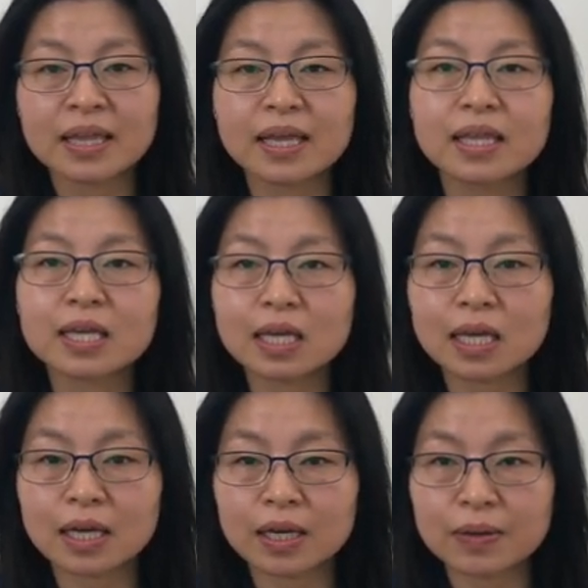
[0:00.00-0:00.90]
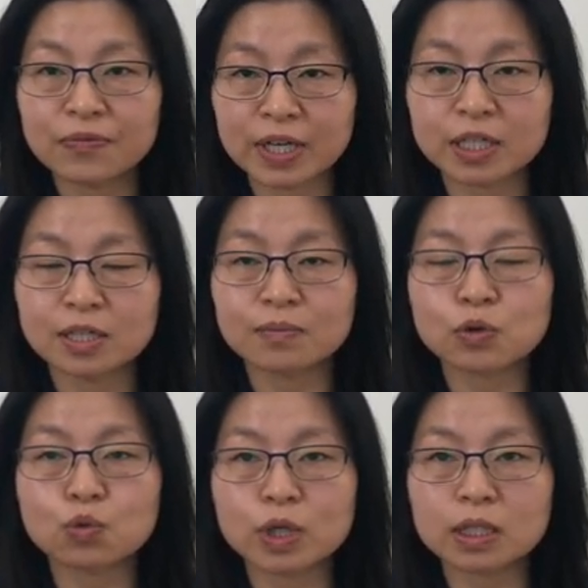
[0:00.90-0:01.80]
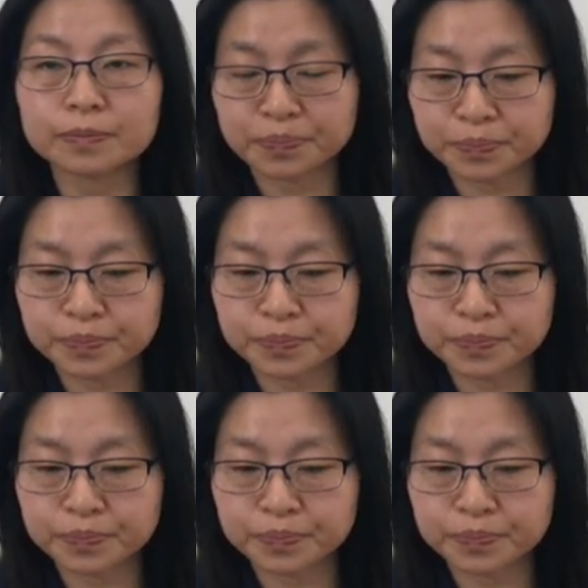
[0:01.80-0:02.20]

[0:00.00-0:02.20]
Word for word: Then victim will